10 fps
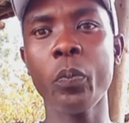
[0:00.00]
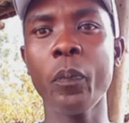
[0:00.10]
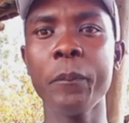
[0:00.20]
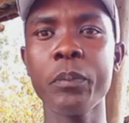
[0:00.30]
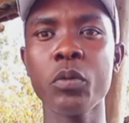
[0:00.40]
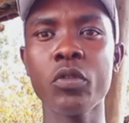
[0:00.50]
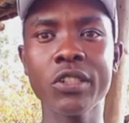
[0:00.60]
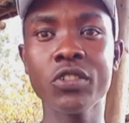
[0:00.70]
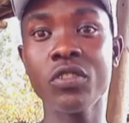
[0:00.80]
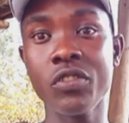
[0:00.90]
production
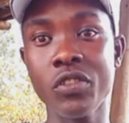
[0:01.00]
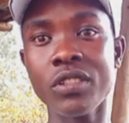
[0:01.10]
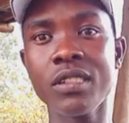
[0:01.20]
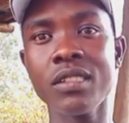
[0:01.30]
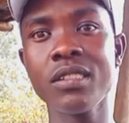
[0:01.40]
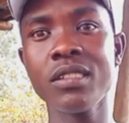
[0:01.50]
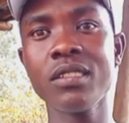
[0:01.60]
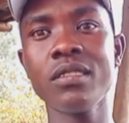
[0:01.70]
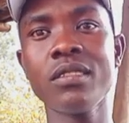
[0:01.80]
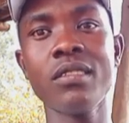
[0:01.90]
cost.
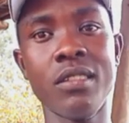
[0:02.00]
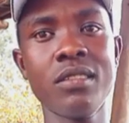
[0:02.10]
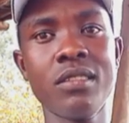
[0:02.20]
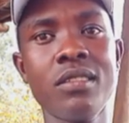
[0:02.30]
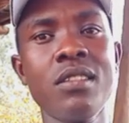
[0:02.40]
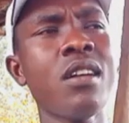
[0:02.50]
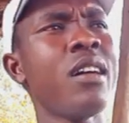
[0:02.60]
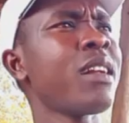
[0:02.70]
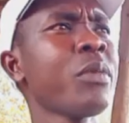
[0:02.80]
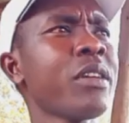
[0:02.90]
Yeah, and
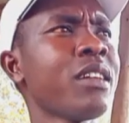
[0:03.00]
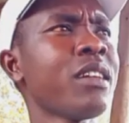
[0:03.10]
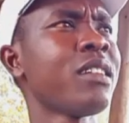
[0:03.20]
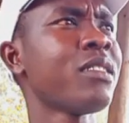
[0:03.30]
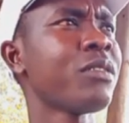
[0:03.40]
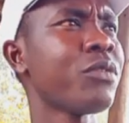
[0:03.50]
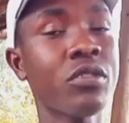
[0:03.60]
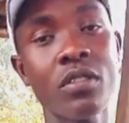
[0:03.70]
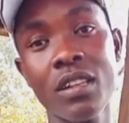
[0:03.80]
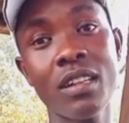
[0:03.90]
I'm here for
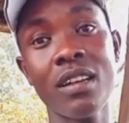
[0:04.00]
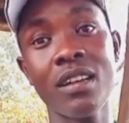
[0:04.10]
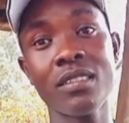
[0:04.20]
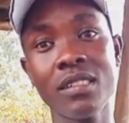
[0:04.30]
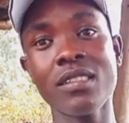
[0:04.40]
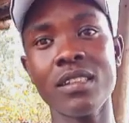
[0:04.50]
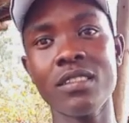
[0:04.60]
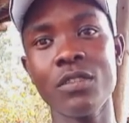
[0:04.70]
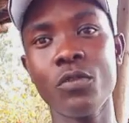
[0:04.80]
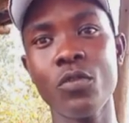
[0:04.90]
any assistance. If
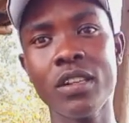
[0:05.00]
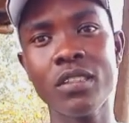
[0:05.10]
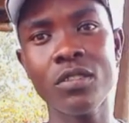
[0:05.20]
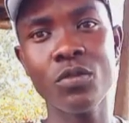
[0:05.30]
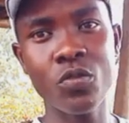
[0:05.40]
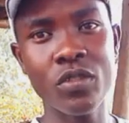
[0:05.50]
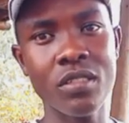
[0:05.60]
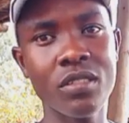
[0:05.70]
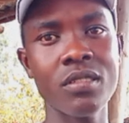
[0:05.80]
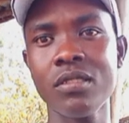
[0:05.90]
you want, we
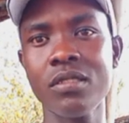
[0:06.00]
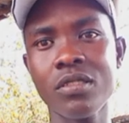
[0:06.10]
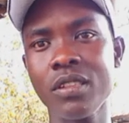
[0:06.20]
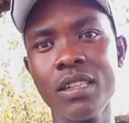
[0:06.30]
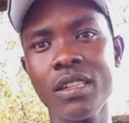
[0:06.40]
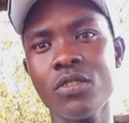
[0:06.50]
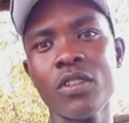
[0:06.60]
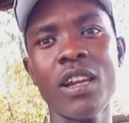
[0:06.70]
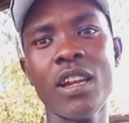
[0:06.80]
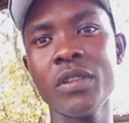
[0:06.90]
try to
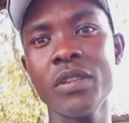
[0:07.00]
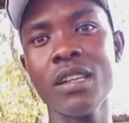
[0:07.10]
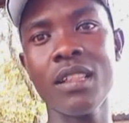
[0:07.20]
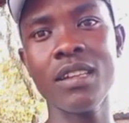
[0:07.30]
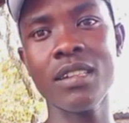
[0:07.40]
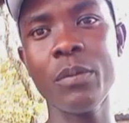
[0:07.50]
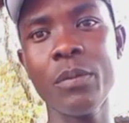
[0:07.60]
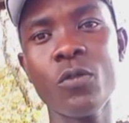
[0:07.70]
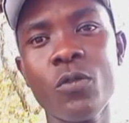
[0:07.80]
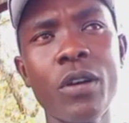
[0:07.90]
help each other in terms of
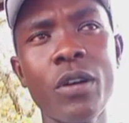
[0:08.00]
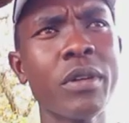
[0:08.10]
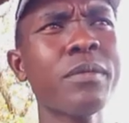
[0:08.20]
farming.